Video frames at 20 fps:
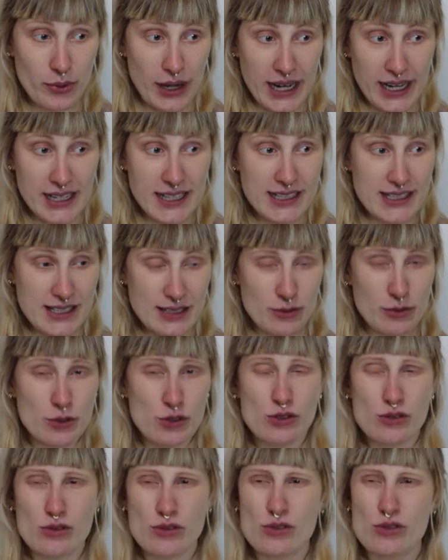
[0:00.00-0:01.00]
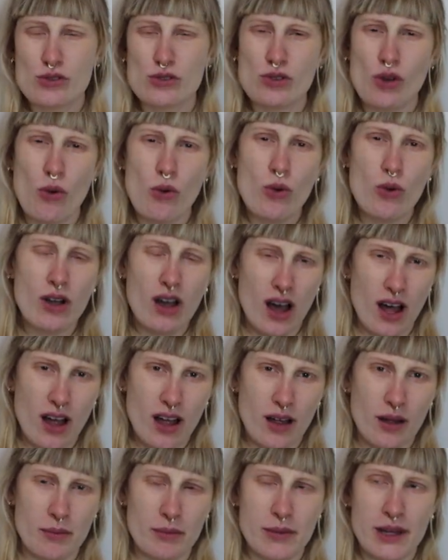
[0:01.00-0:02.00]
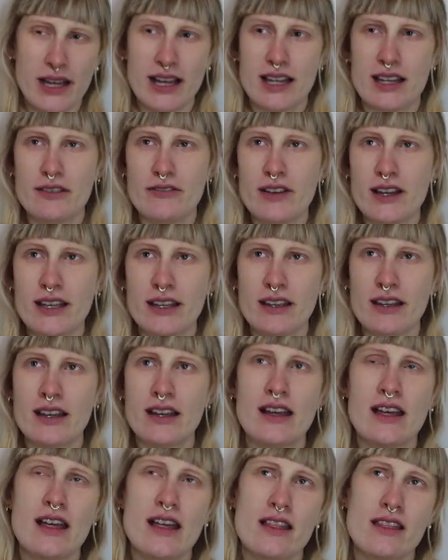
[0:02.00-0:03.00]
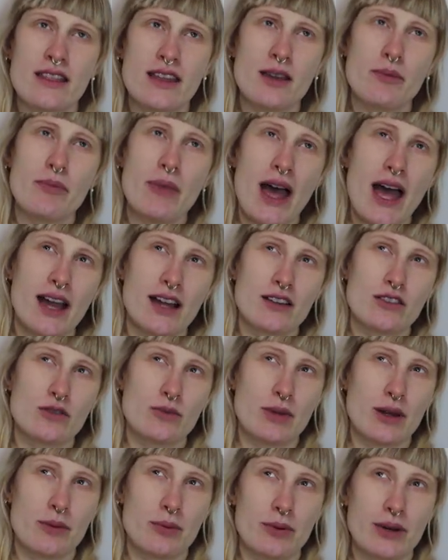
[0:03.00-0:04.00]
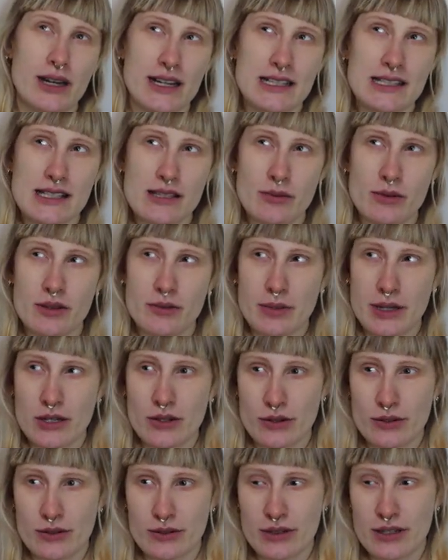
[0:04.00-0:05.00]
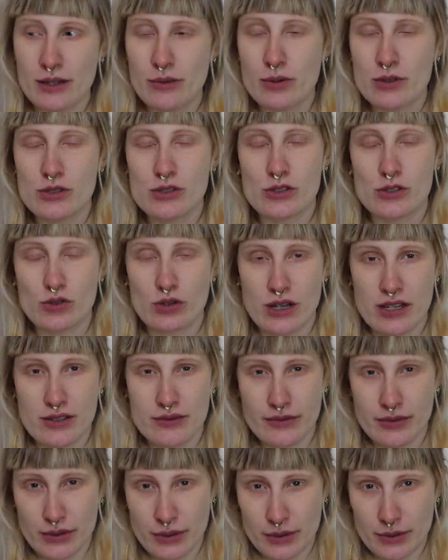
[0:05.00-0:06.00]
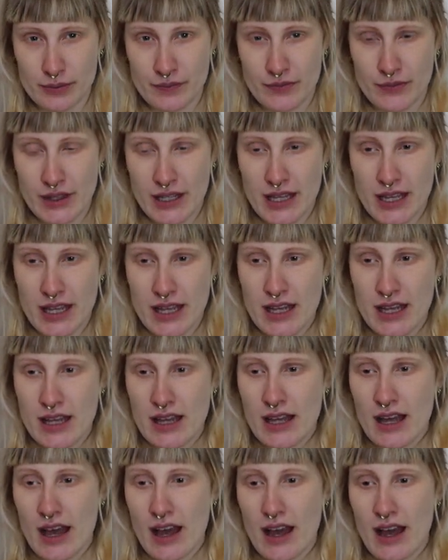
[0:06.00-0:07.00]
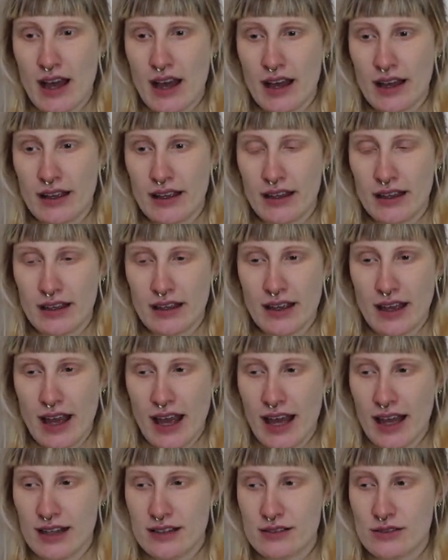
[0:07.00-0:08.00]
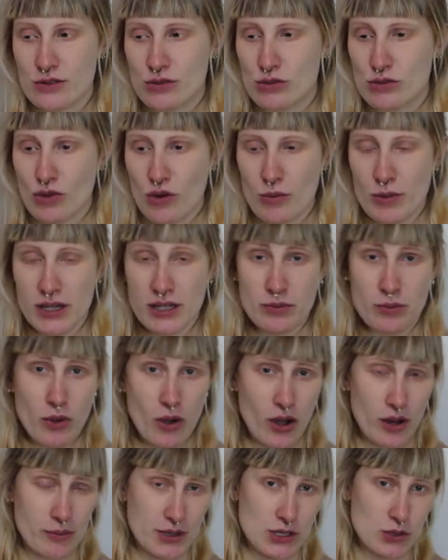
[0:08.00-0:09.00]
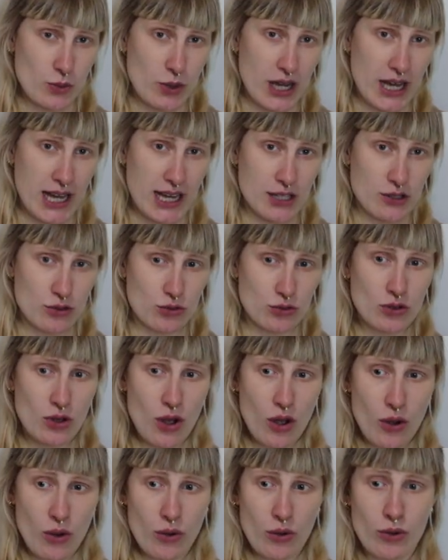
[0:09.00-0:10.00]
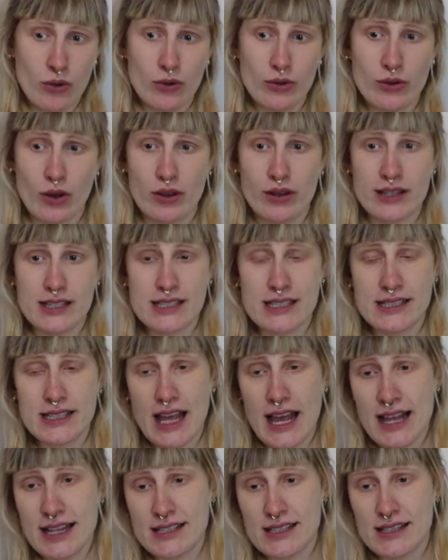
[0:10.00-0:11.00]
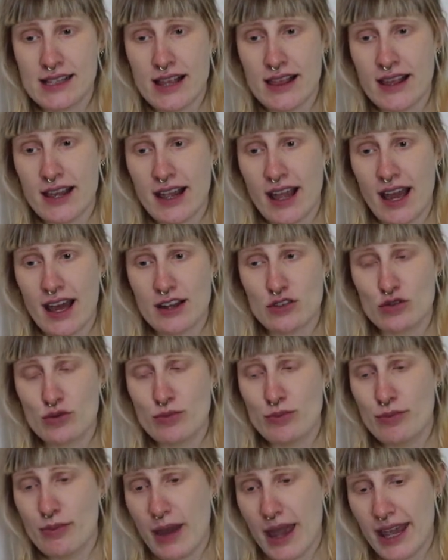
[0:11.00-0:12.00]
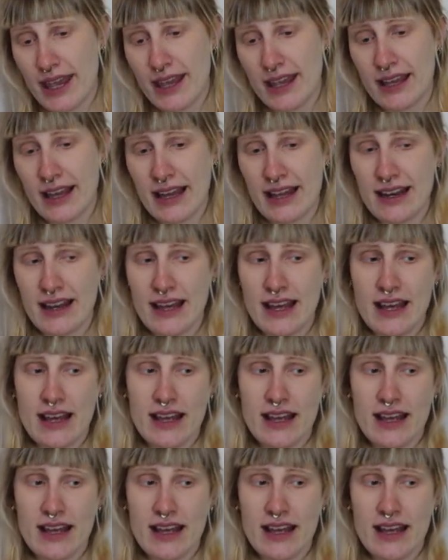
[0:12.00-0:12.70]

pregnancy was so calm. And if I think back to my pregnancy with my daughter, it was stressful. I had so many appointments where I had to go, all these tests that they had to make, and